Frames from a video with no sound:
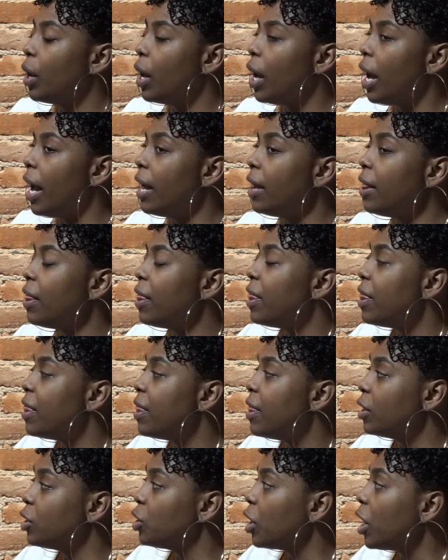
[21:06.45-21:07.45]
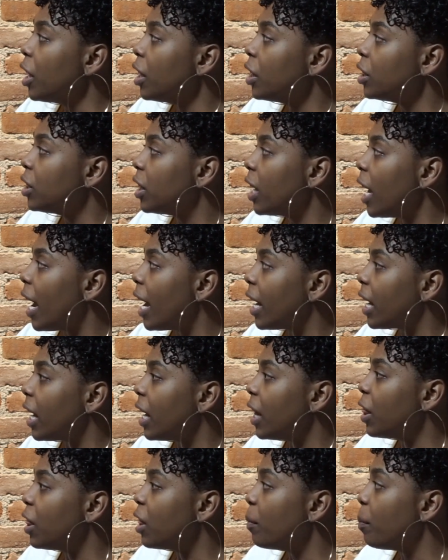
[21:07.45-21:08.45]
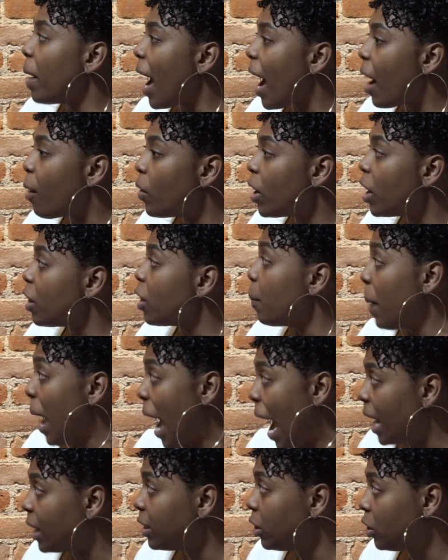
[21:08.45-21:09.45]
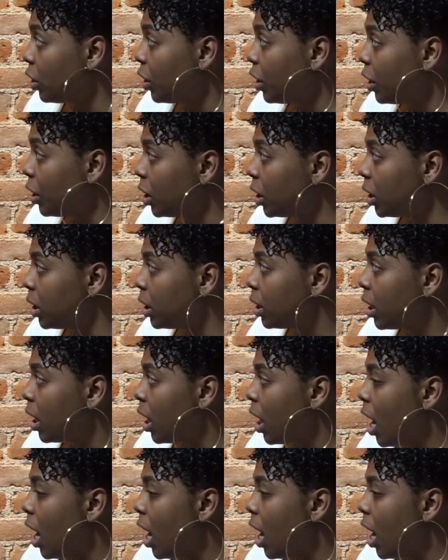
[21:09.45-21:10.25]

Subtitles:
in the church, like one of the pastors